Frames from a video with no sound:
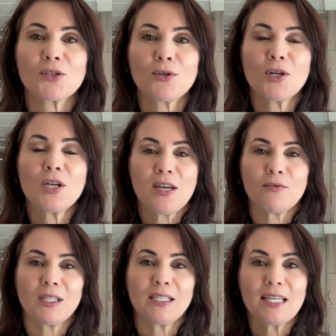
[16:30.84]
So
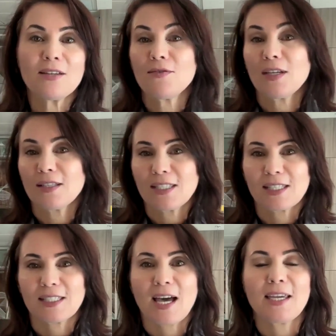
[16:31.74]
we live in
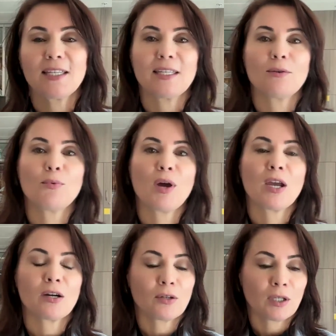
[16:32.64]
society
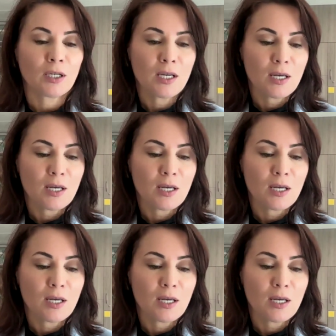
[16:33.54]
where